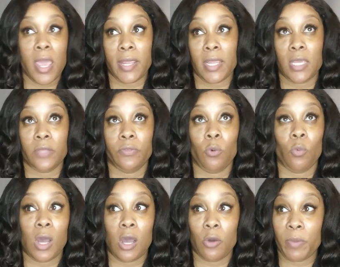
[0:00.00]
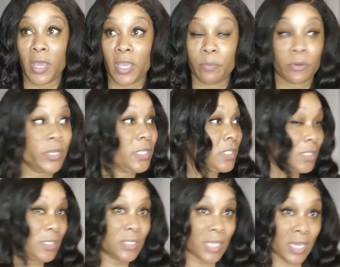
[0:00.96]
And the wallpaper is
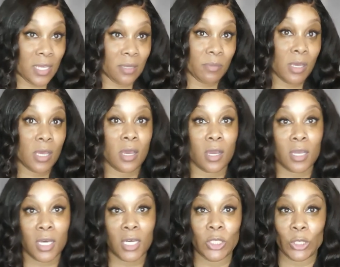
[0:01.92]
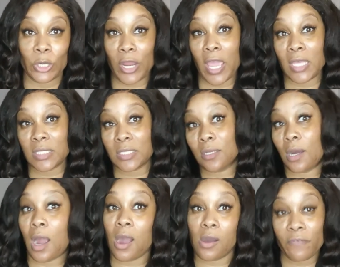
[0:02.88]
the same color as the
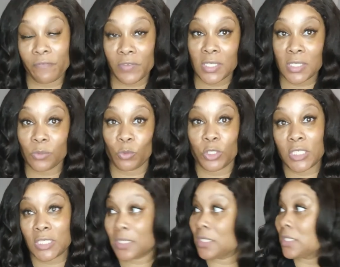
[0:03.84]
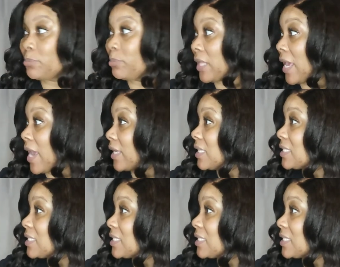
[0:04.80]
office, which is this black.